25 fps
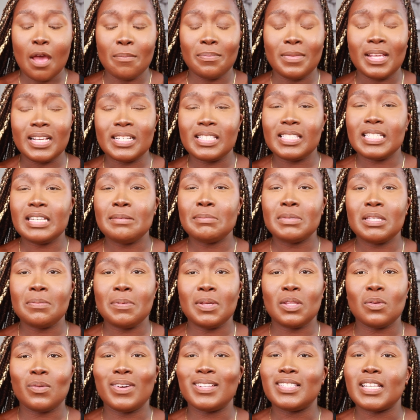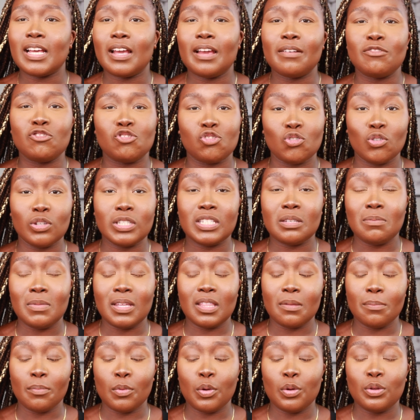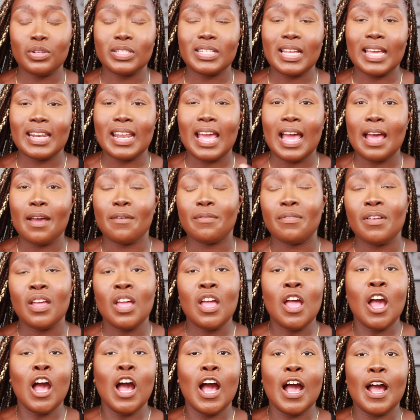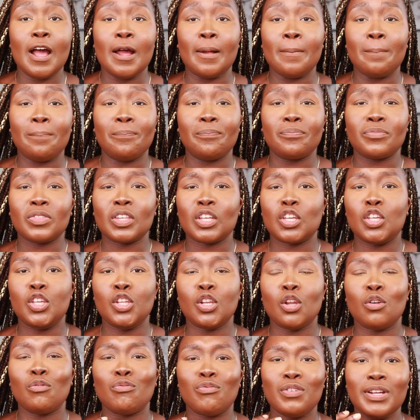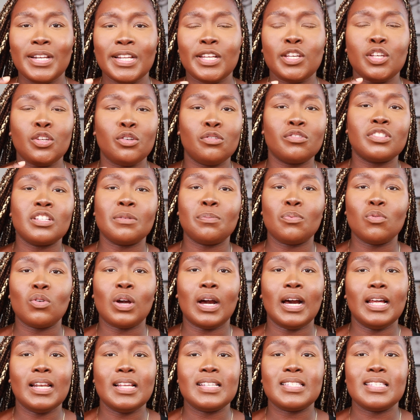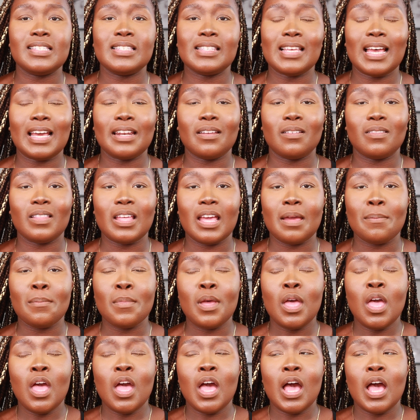They seem to be the ones that have drawn to me the most and have you know, really usable colors inside of them.